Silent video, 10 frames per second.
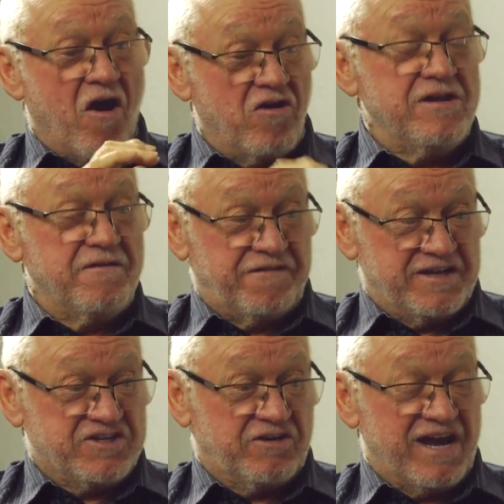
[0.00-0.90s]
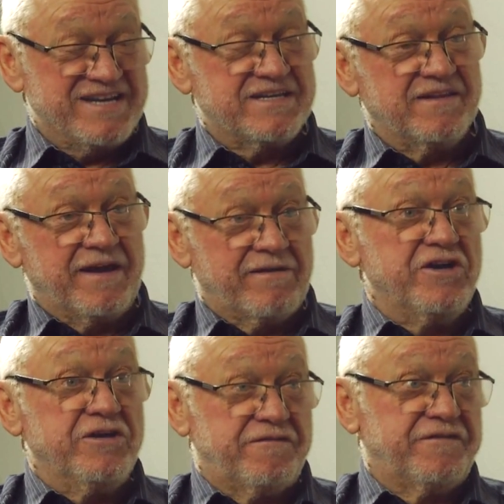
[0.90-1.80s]
On the effects tracks, there are
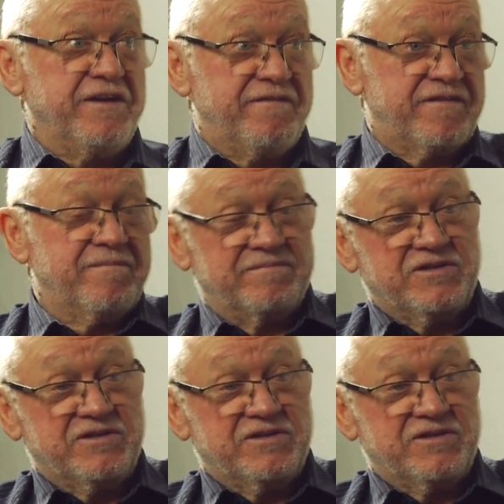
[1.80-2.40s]
her feet from